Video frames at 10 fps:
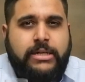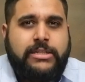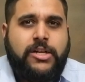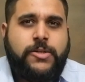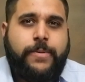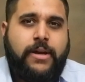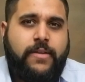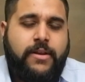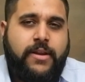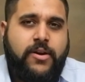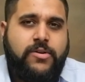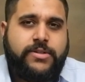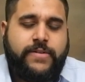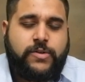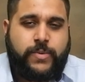So to begin on the
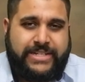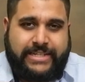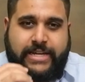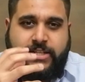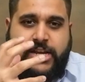nose of this whiskey,